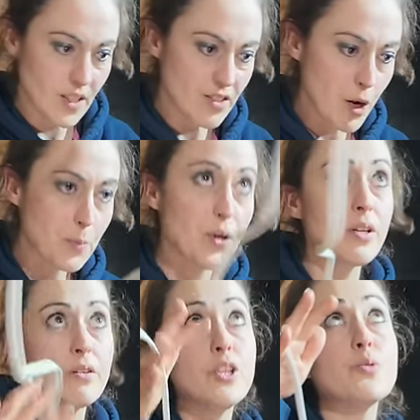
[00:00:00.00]
There's no
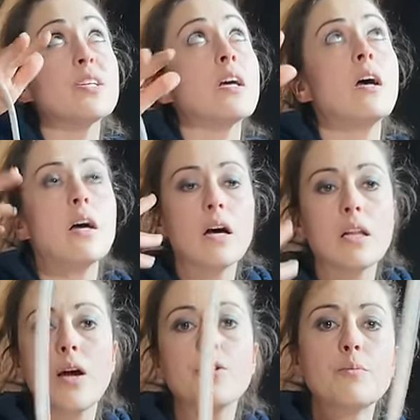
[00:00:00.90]
point in using a
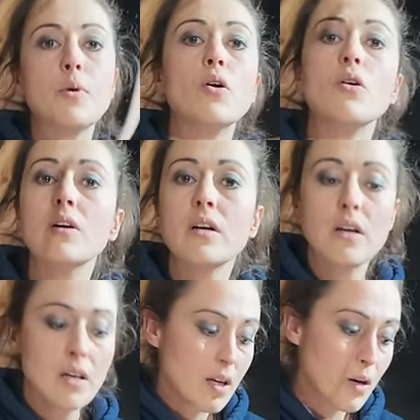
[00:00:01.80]
load more
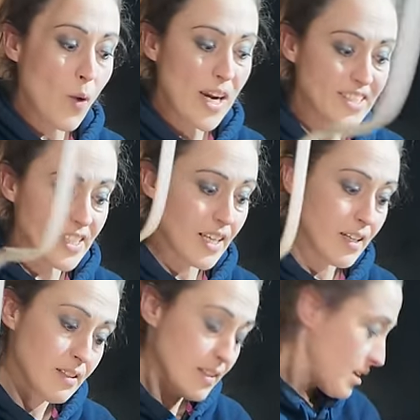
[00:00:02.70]
and wasting it